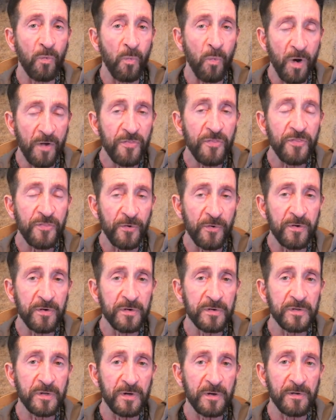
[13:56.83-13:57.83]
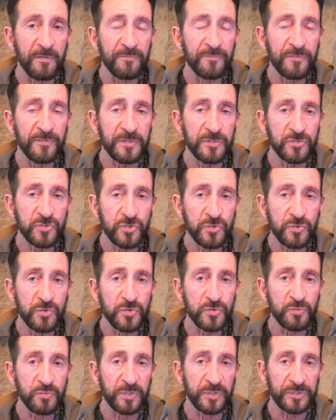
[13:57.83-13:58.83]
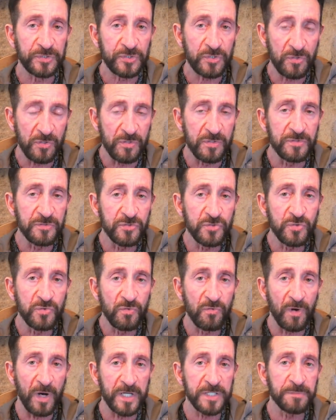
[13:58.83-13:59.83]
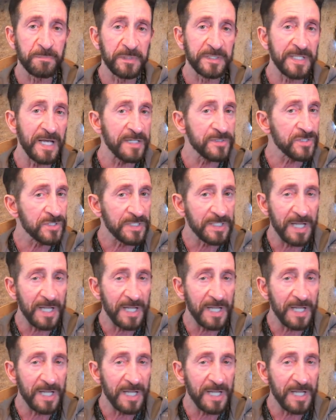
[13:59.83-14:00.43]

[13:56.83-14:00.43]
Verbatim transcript: One third of the Jews will turn to Christ, but that's